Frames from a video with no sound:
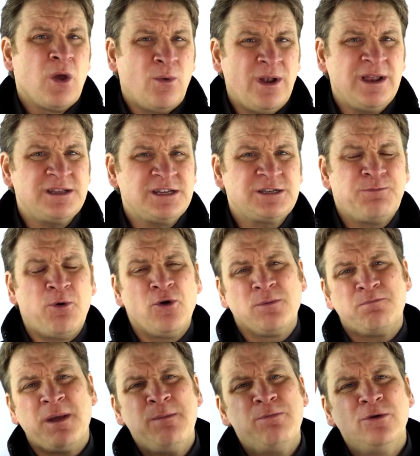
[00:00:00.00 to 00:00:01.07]
Well, at this
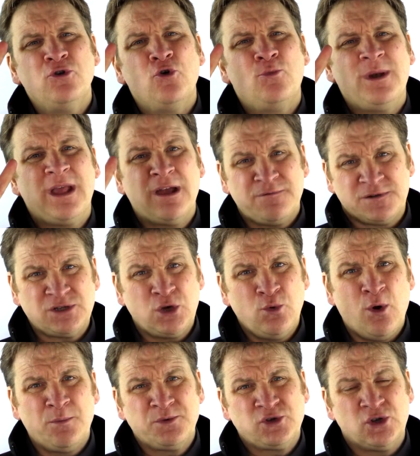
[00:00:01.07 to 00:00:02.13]
point, people normally have two
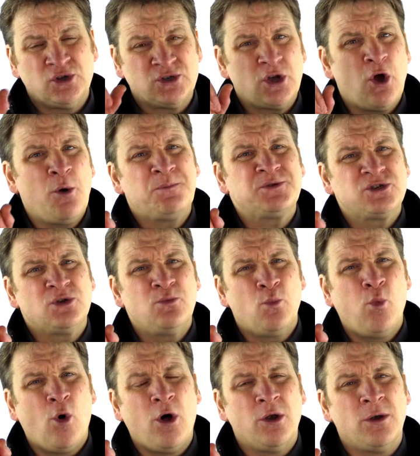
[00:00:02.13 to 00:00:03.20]
options.
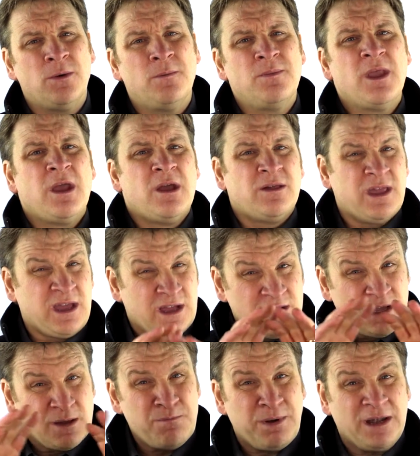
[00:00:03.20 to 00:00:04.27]
Option one, they
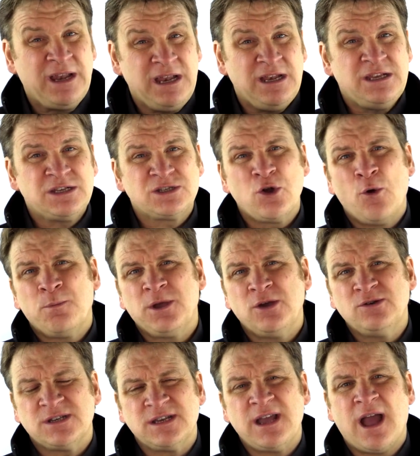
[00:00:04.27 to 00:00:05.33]
can completely stop
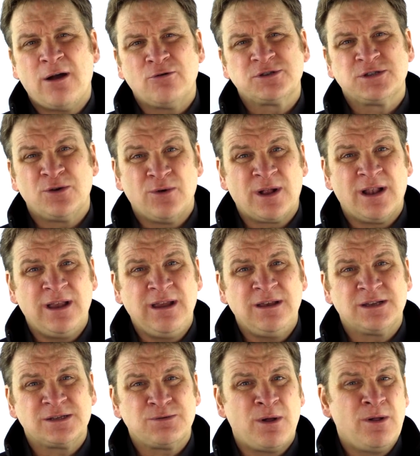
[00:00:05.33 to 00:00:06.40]
using household
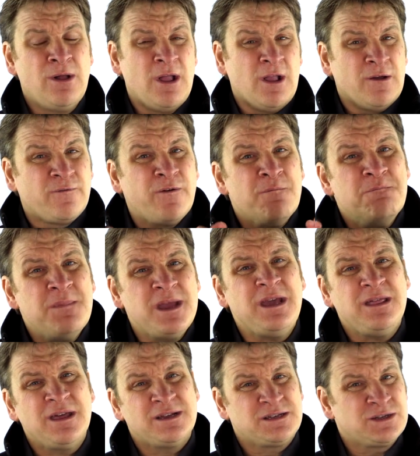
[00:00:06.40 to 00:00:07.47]
cleaners. Well, for
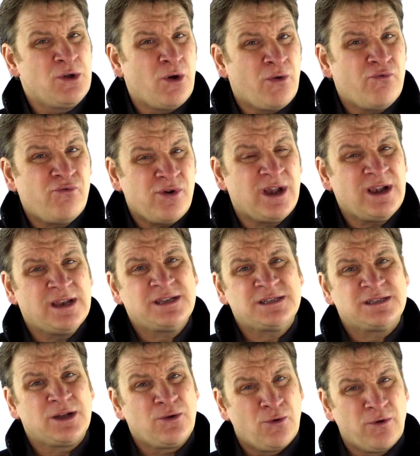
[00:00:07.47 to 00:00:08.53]
me, that's not a
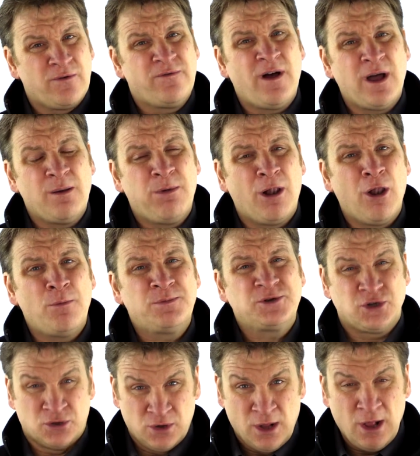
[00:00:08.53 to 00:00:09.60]
realistic or a viable
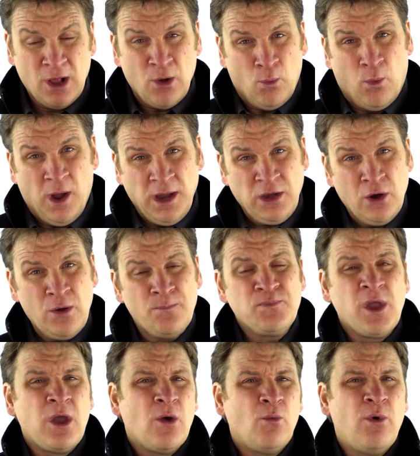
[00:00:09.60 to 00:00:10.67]
option. Why
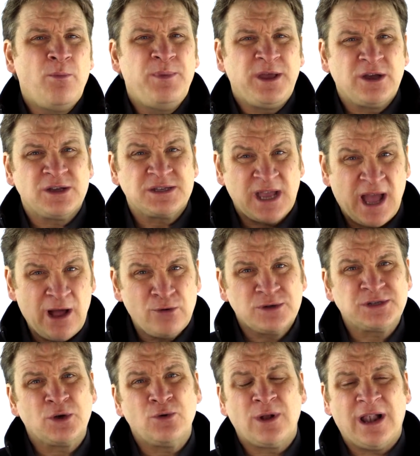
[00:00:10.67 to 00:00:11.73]
not? Well, because
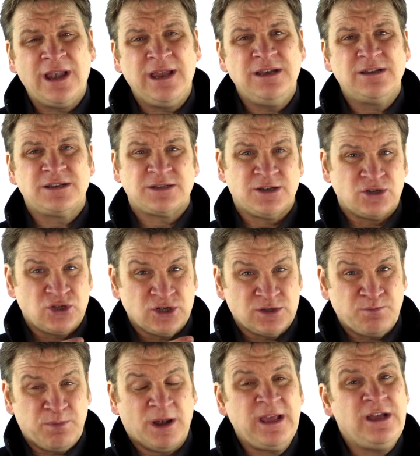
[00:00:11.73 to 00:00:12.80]
household cleaners such as
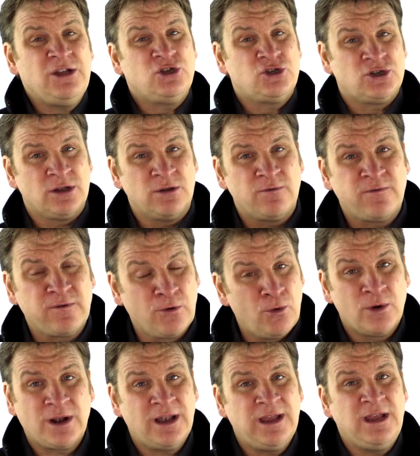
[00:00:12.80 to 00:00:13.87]
bleach and
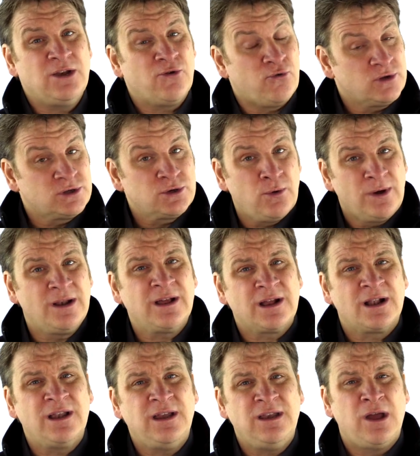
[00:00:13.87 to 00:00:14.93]
floor cleaner and toilet
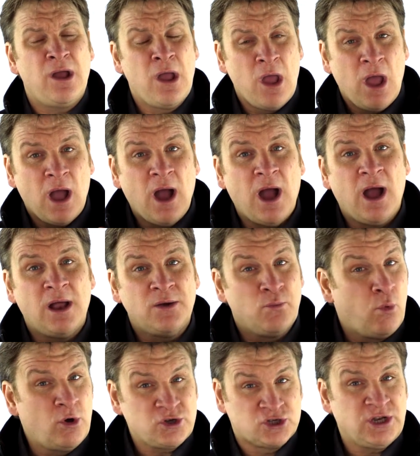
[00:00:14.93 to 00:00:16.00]
cleaner
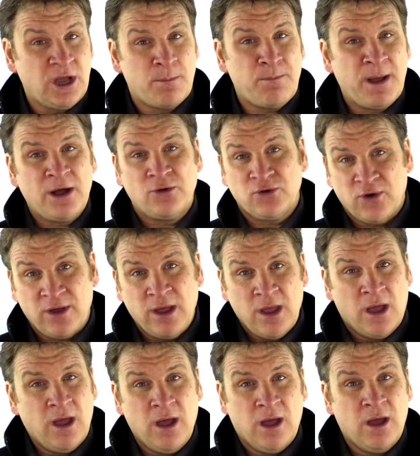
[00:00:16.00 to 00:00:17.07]
and washing up powder,
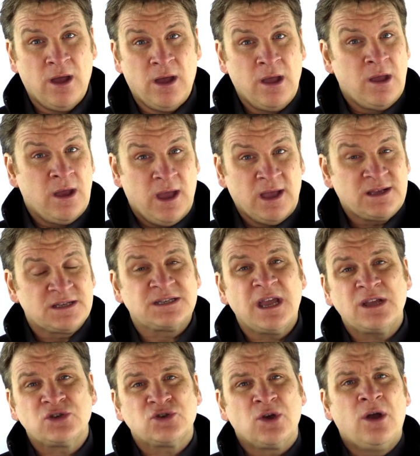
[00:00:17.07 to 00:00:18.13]

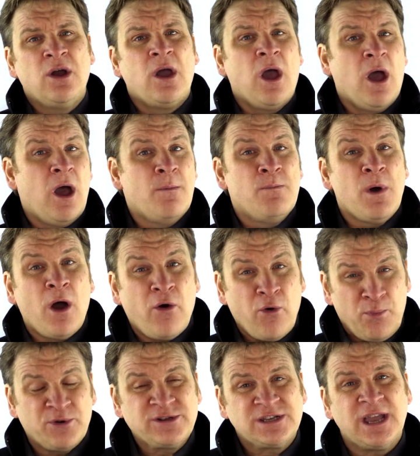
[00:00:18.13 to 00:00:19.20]
etc., are
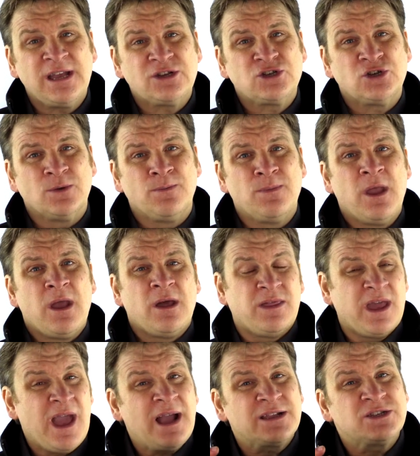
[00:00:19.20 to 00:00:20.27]
a protection.
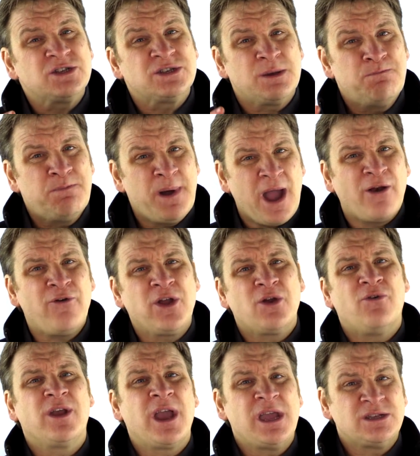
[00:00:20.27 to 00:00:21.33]
They act as a
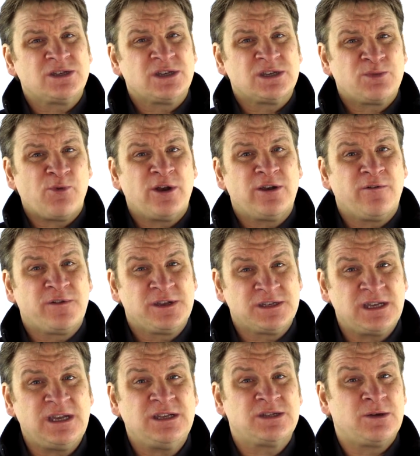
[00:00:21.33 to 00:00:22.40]
barrier against the spread of
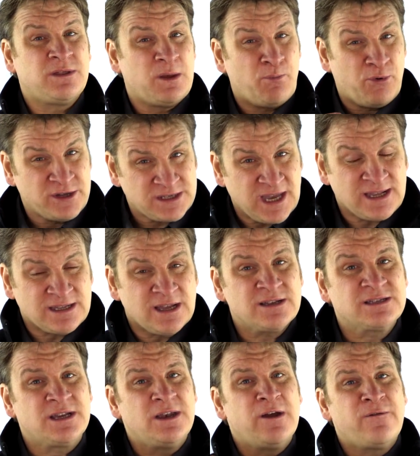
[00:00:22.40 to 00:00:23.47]
disease. So they protect
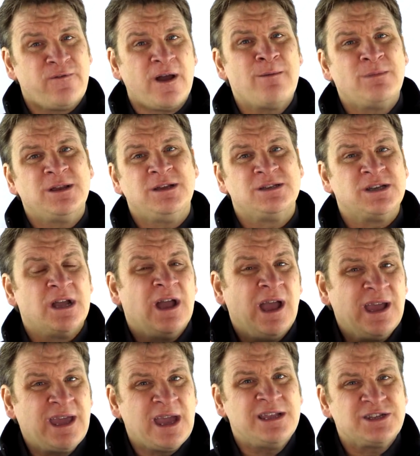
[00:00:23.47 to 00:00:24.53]
us and our families
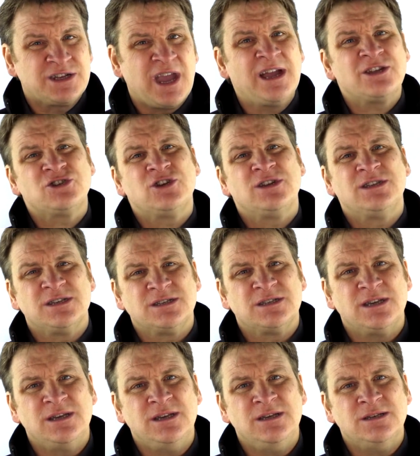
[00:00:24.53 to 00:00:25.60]
against catching
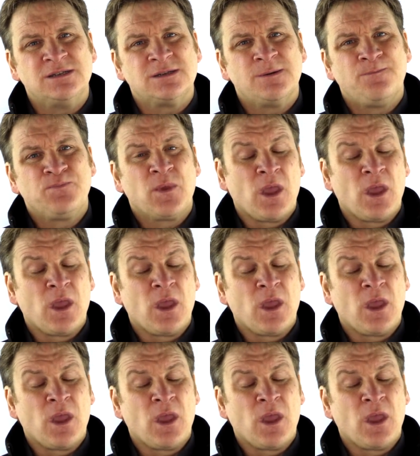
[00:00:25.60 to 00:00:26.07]
disease.